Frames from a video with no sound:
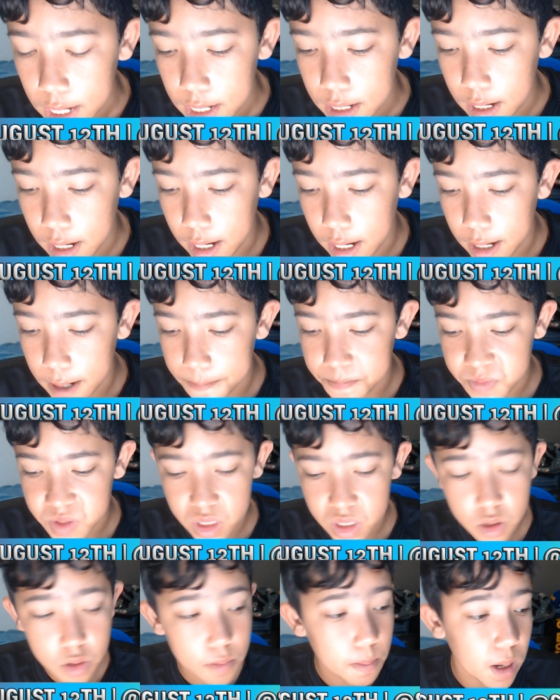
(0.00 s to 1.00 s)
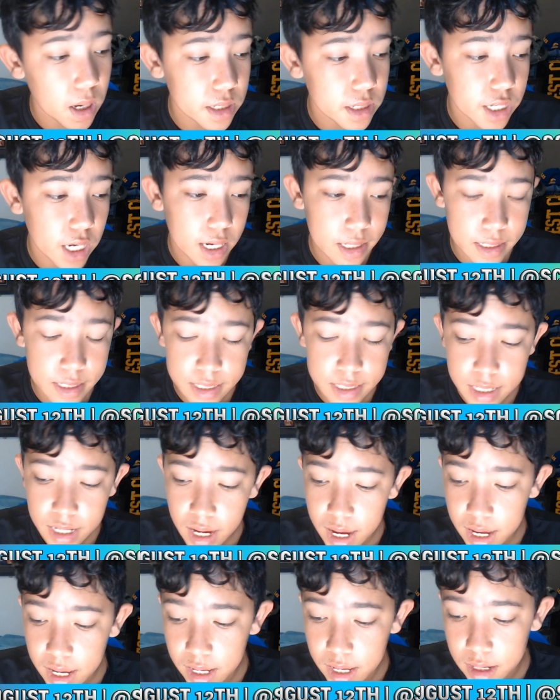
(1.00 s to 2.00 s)
Not much I can
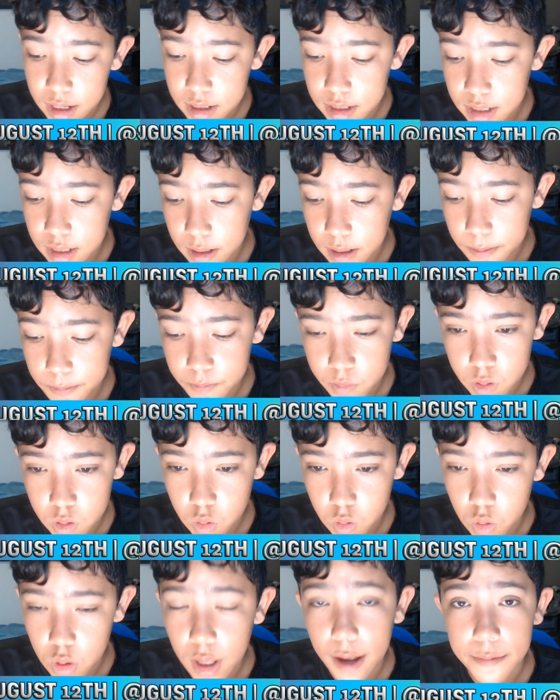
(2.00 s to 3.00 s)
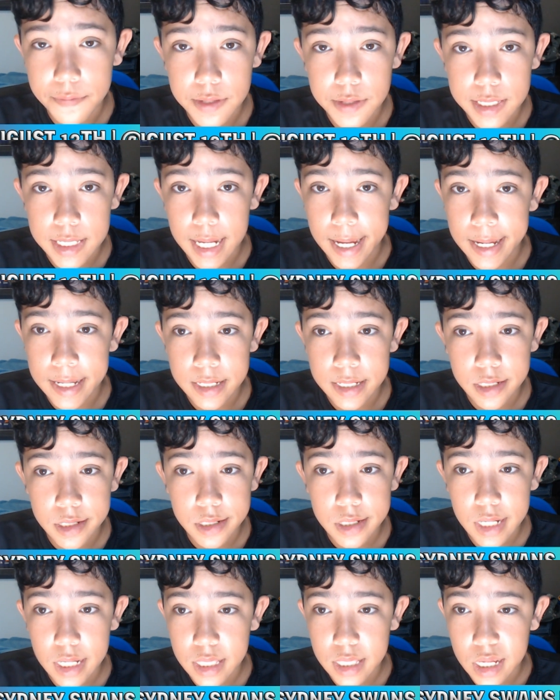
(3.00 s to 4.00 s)
say. All I have to say is
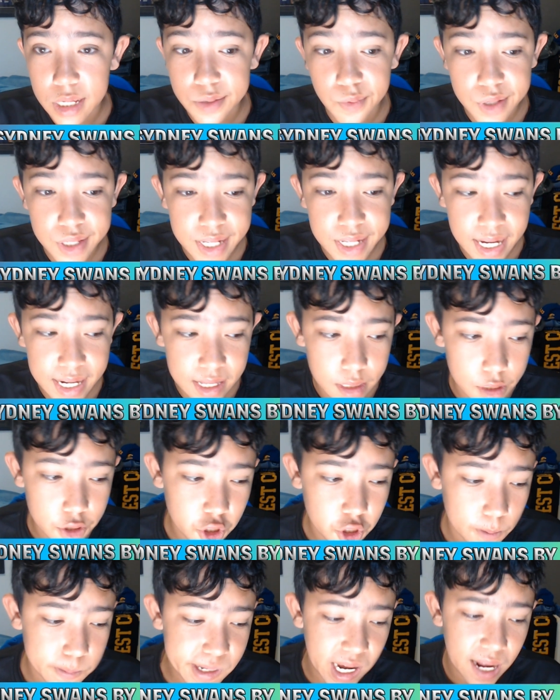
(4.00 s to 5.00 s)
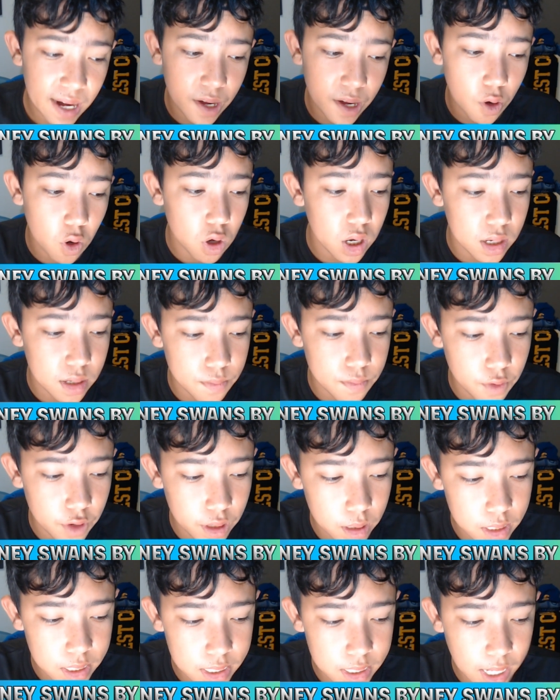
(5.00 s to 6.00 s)
Sydney Swans getting the job done. Not going to
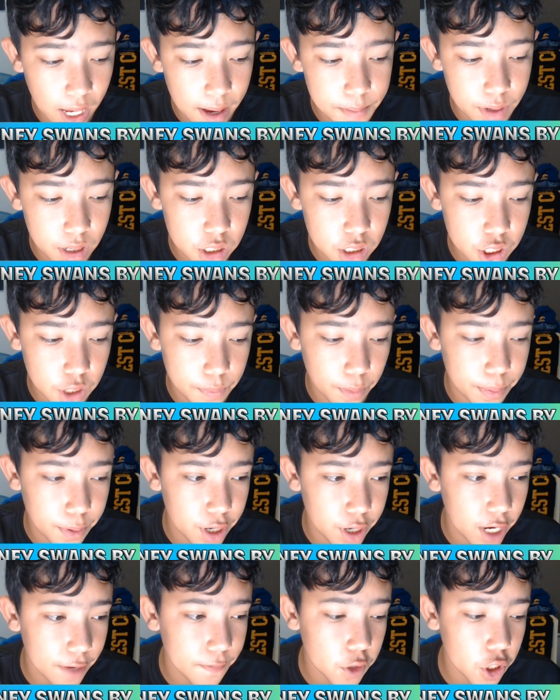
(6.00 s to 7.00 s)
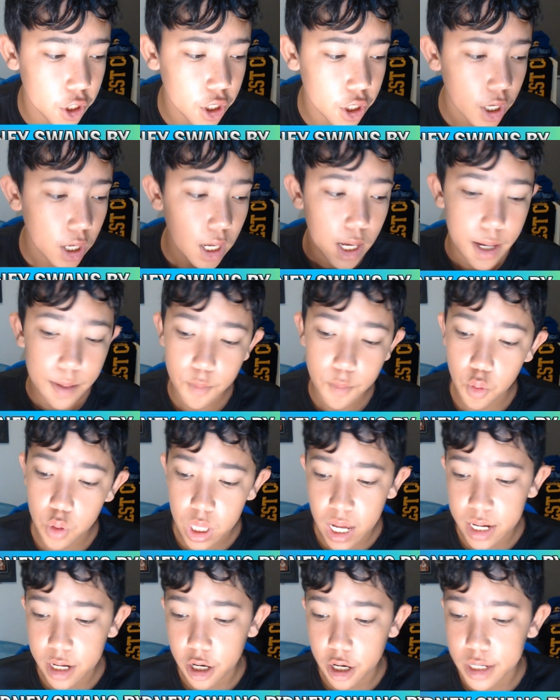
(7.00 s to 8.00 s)
really say much of a preview. All
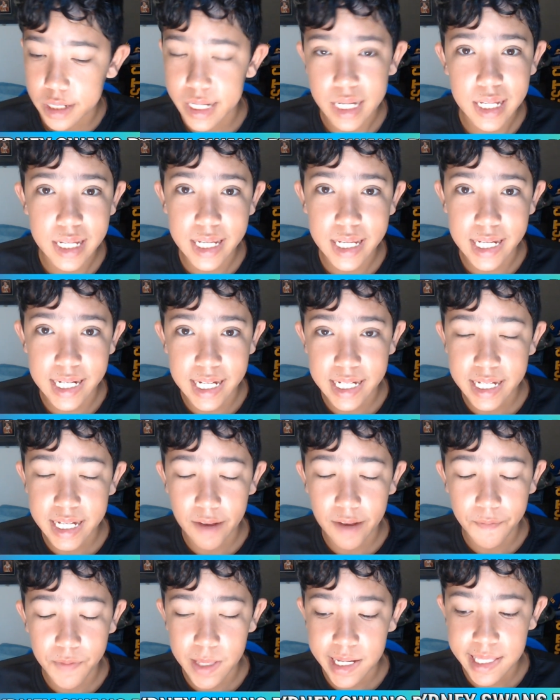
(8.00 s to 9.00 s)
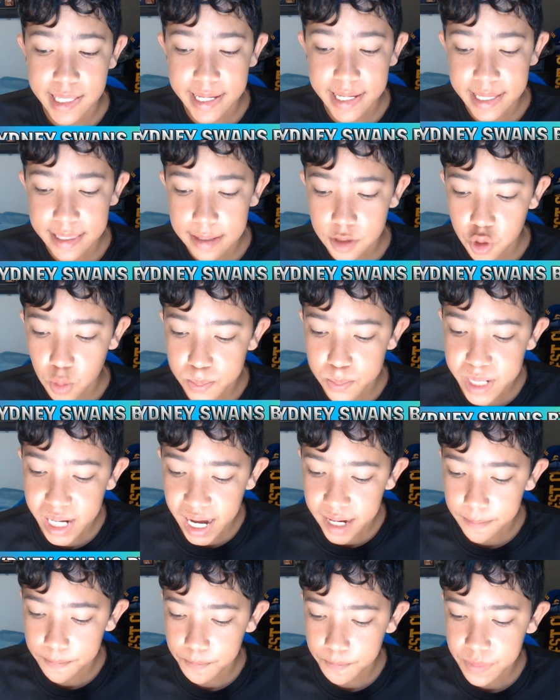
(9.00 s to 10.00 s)
I know is that Sydney's definitely going to get the job
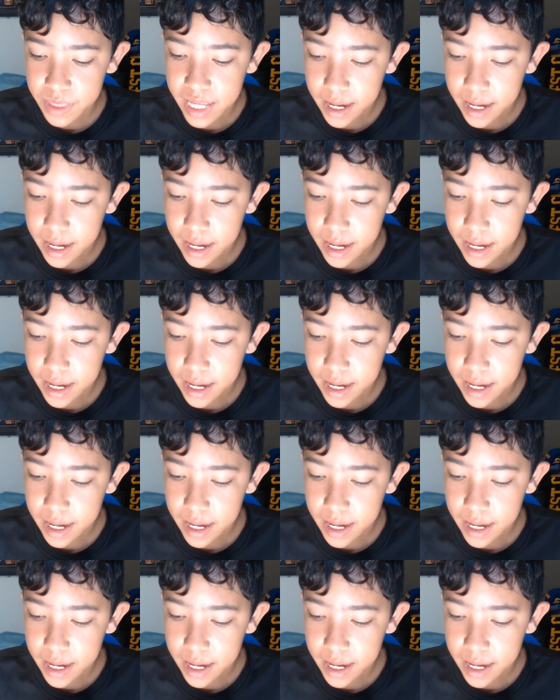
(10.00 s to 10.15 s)
done.